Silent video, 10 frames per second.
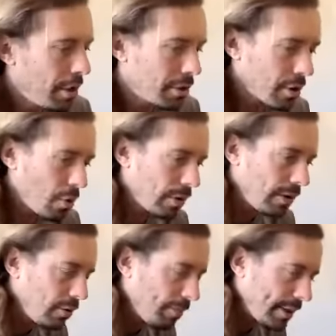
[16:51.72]
You can go a
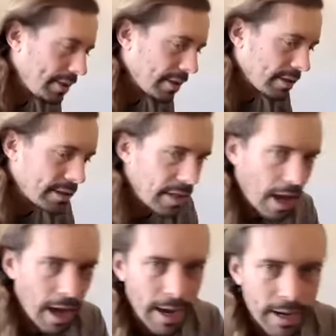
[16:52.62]
little bit to the
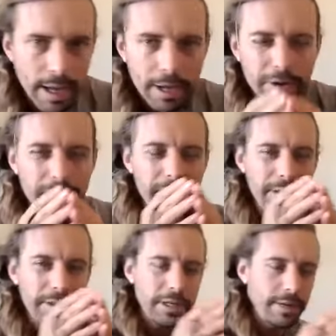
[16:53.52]
side. Your
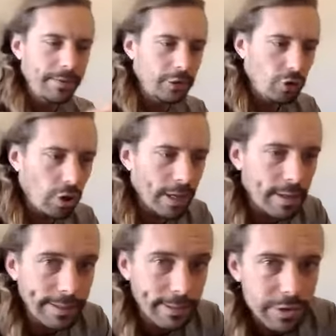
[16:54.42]
knees can even draw like
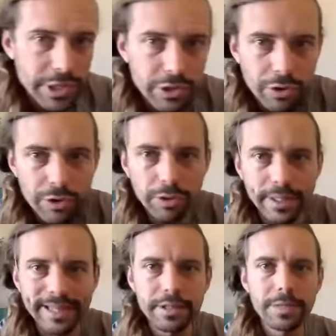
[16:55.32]
a little circle
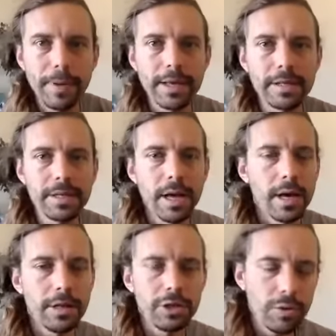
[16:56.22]
in space.
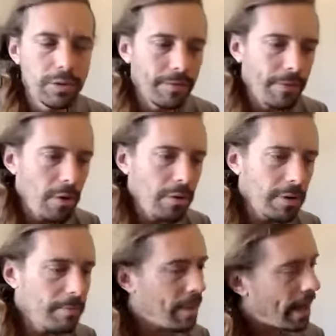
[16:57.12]
So the forward
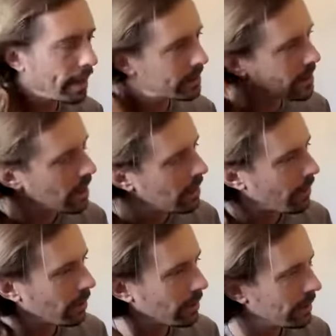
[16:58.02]
and back is kind of
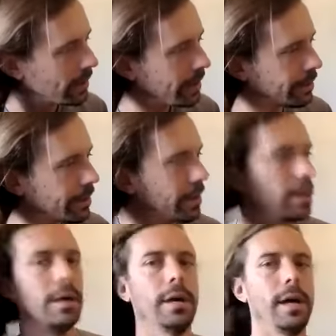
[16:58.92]
our linear
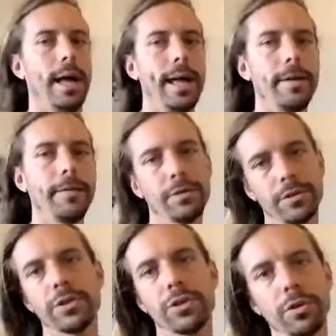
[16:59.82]
after the
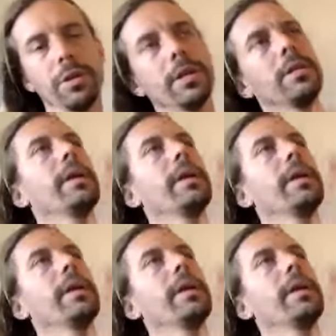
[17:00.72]
circling of